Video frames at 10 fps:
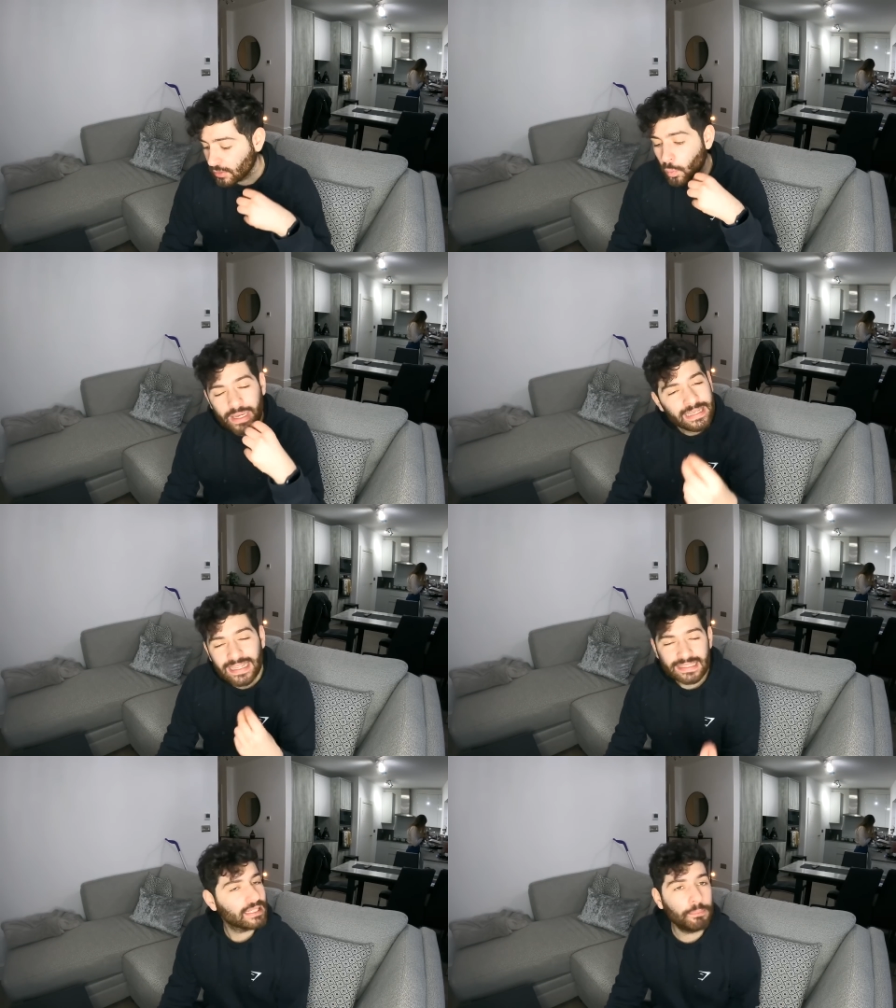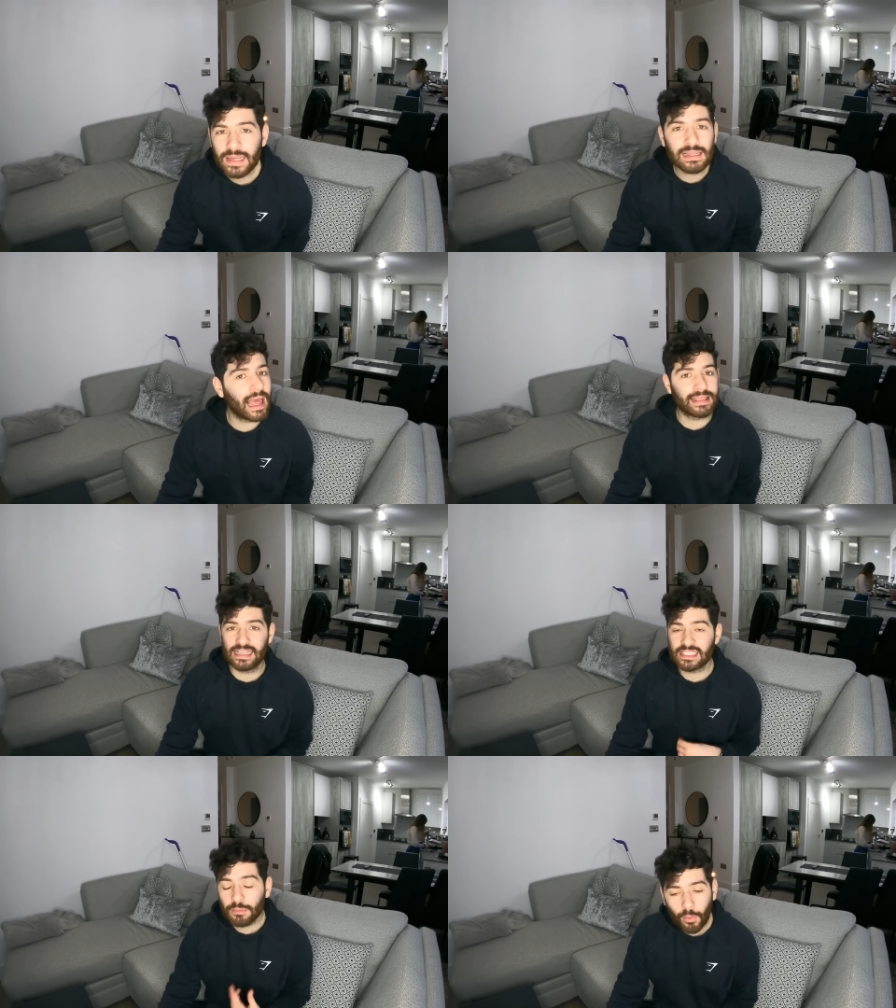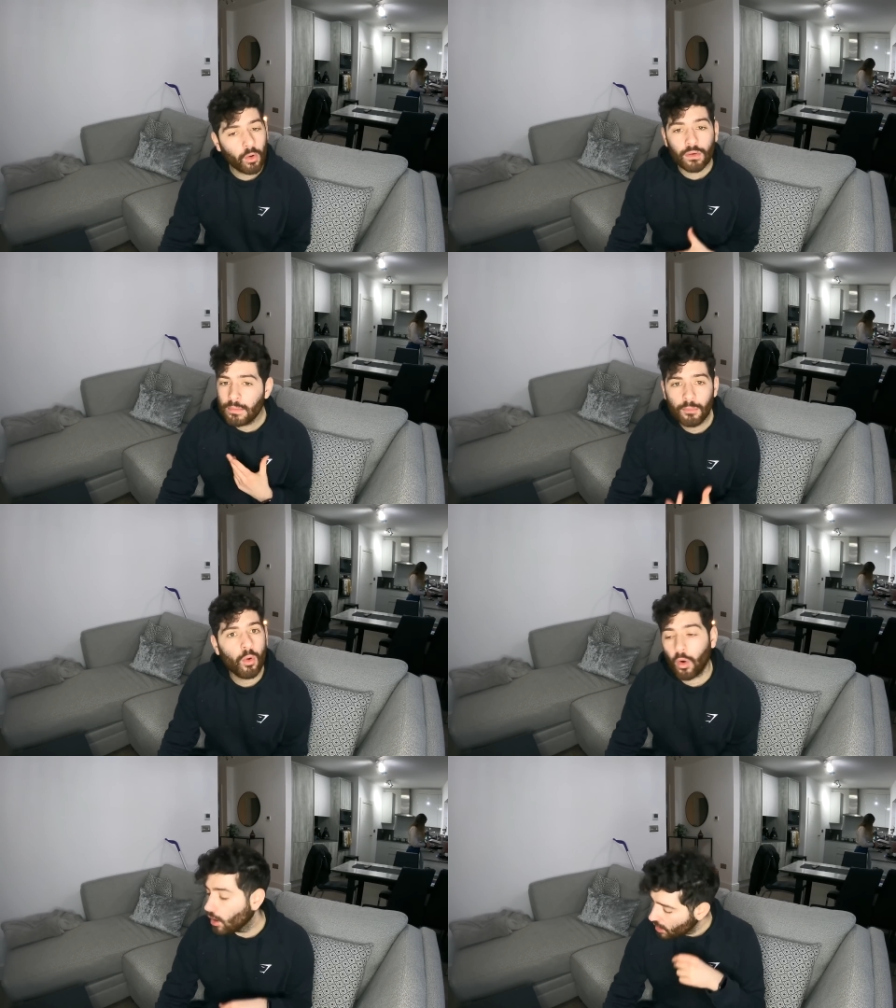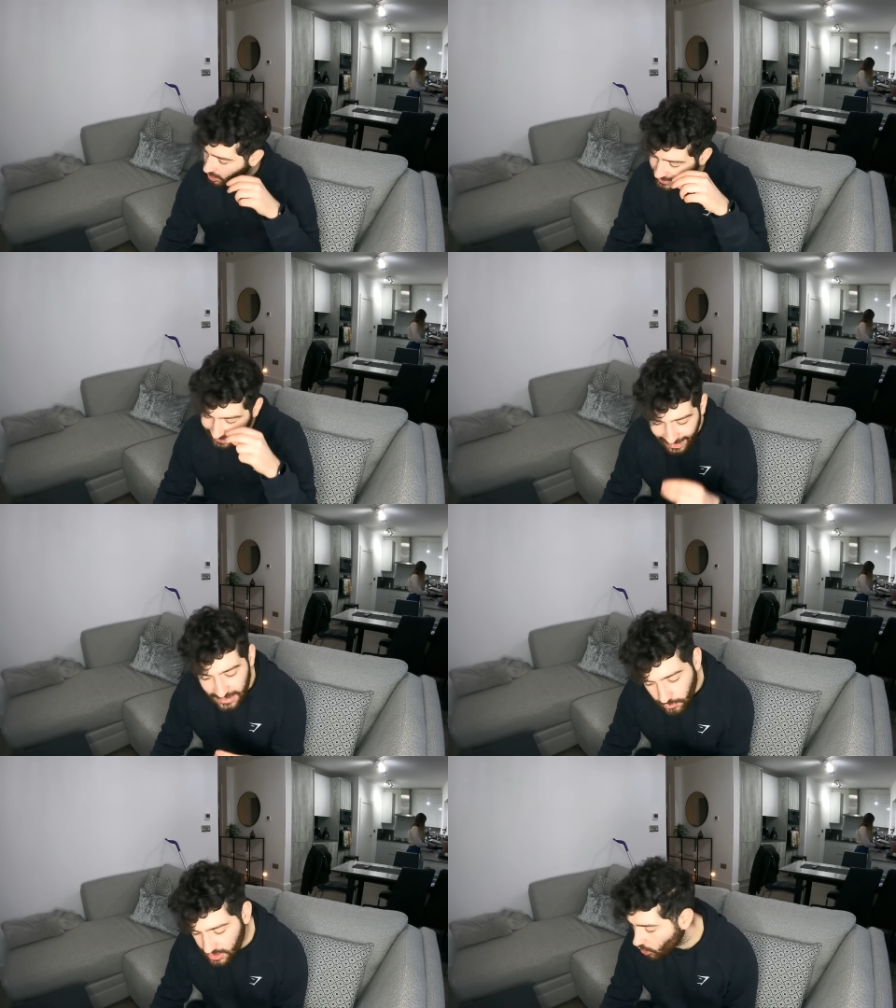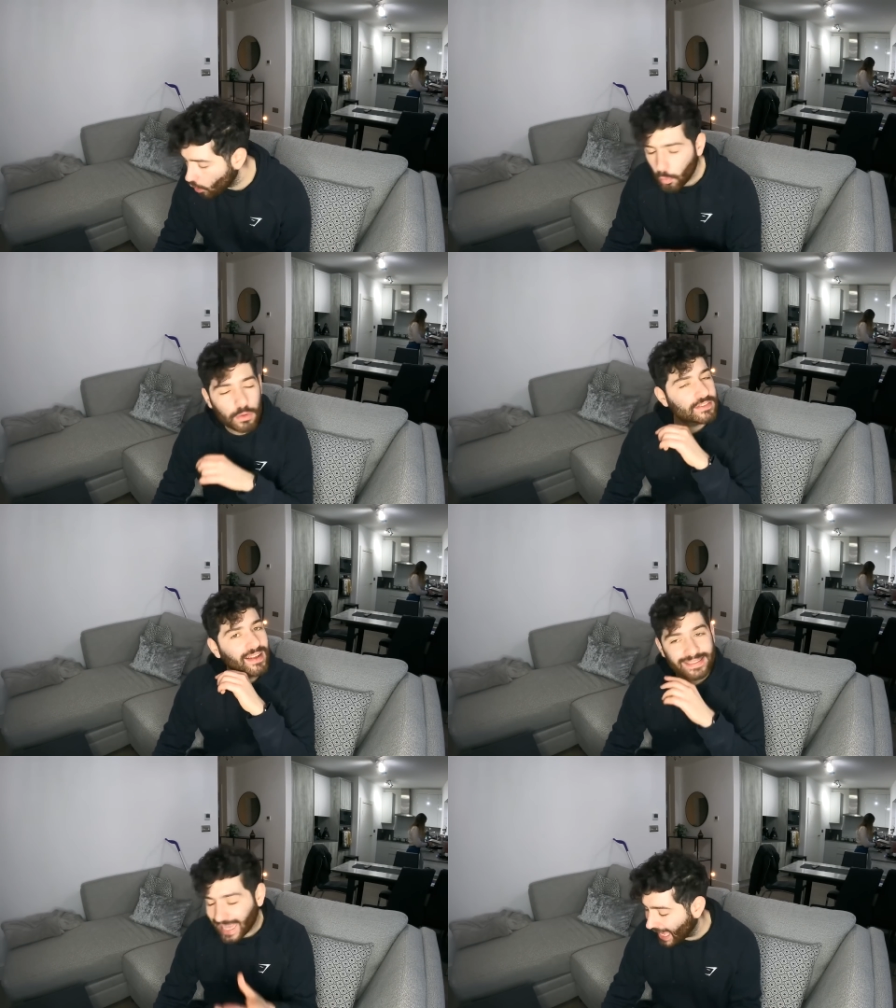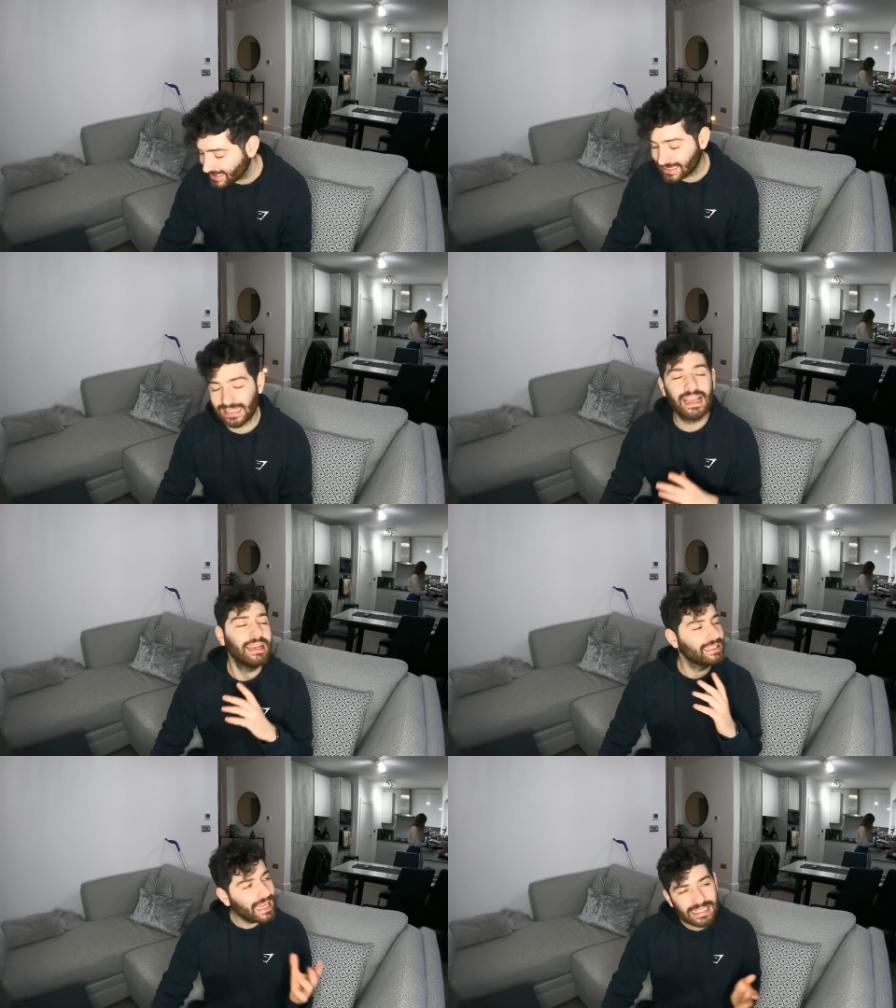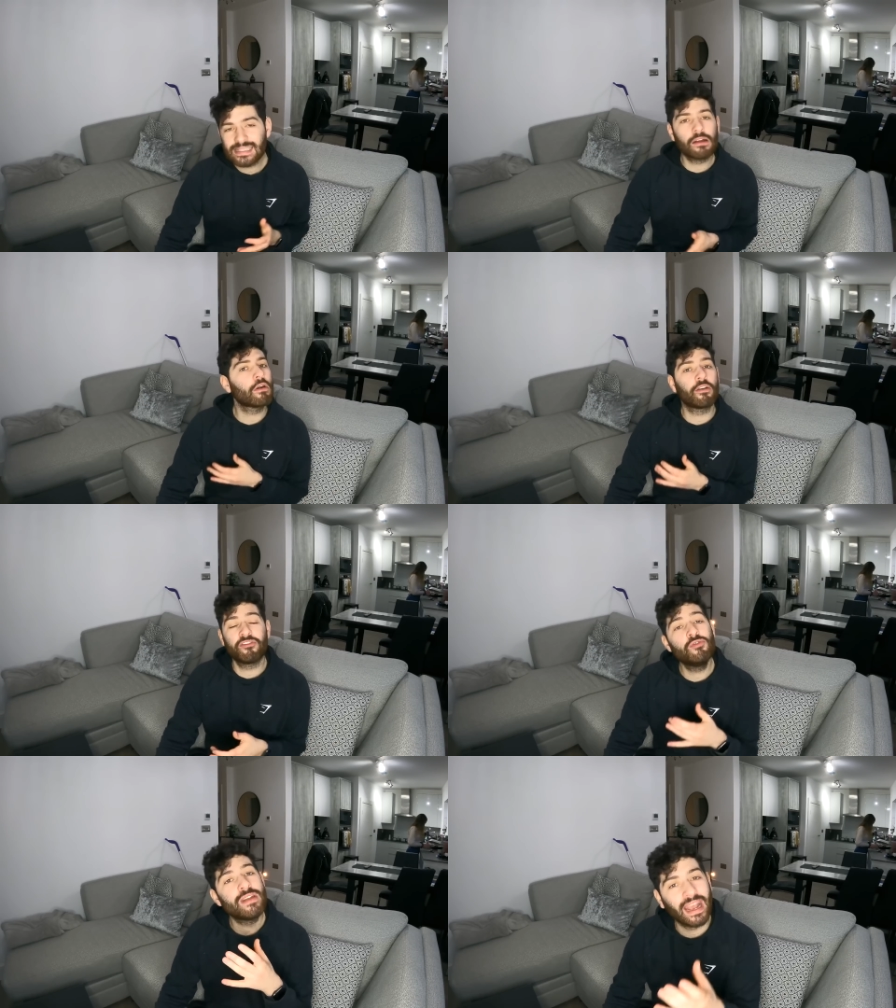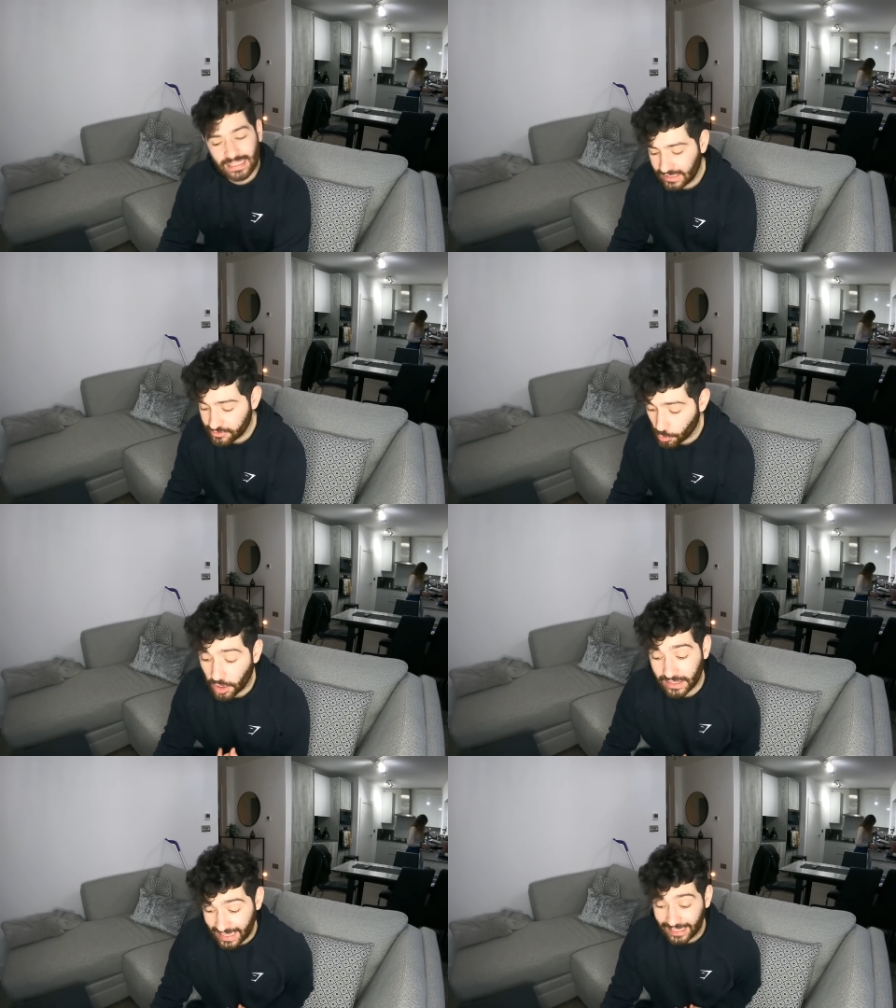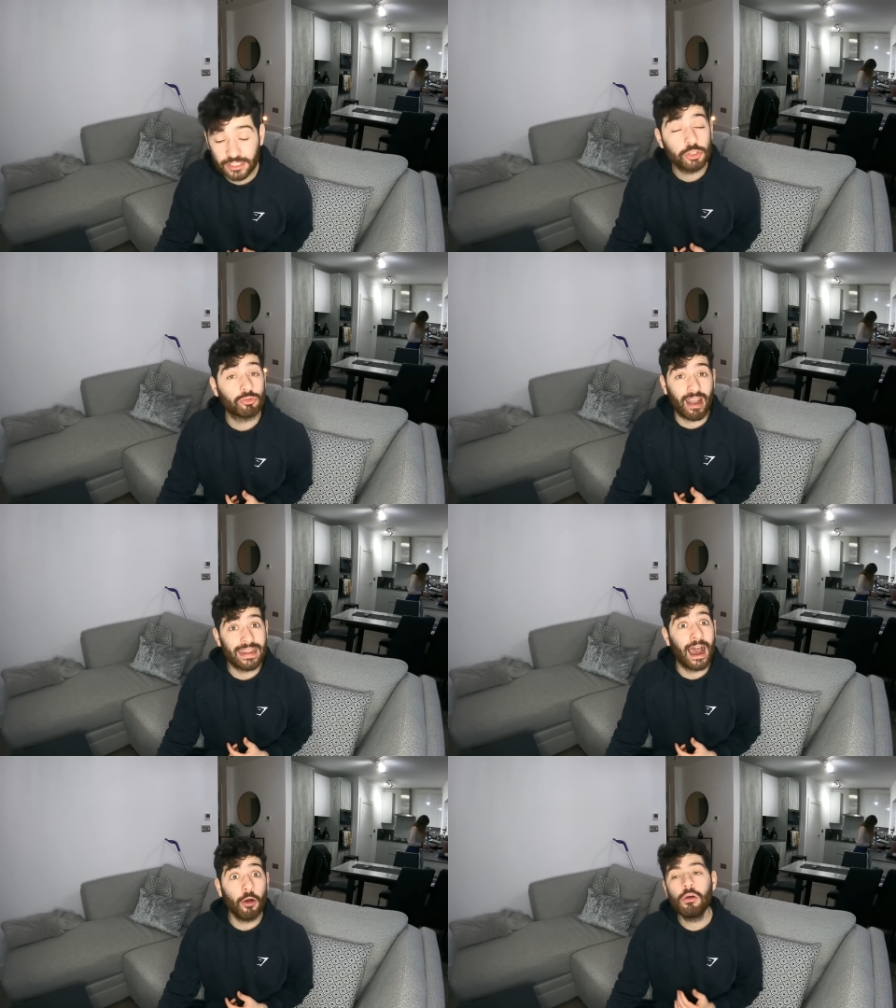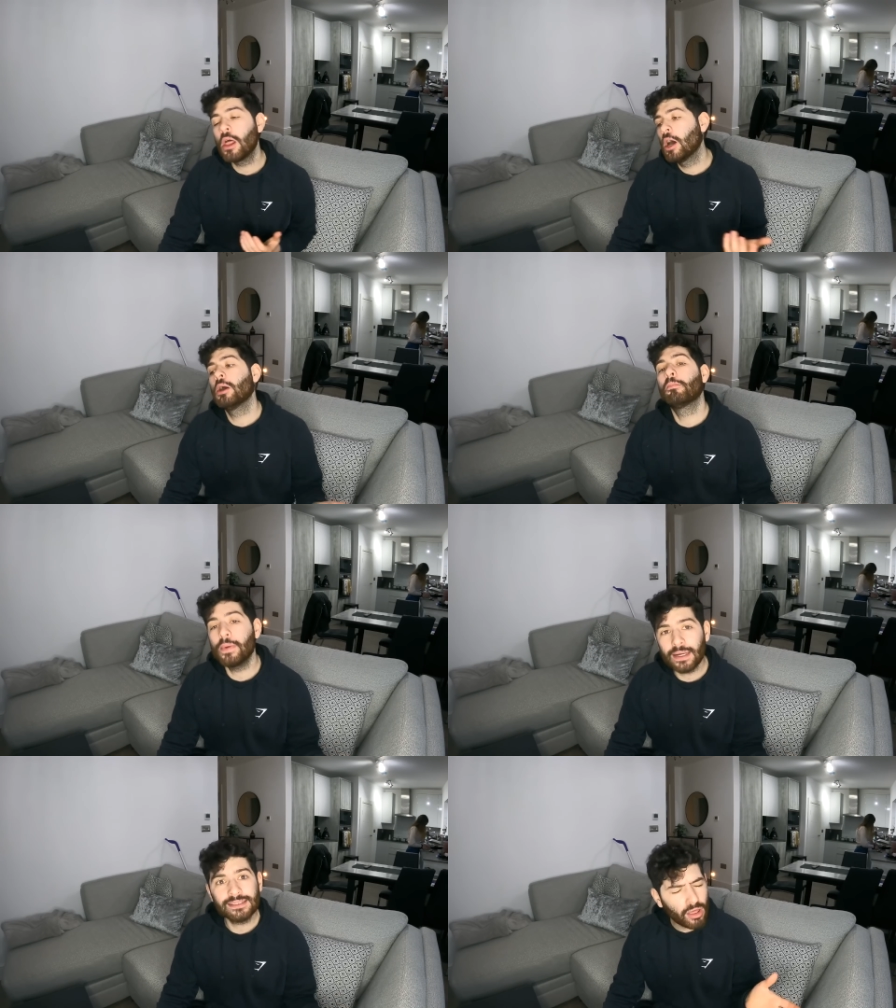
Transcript: We need to be like this more and more. Today's result was fantastic. Yes, there are a few negatives we're gonna get into right now, but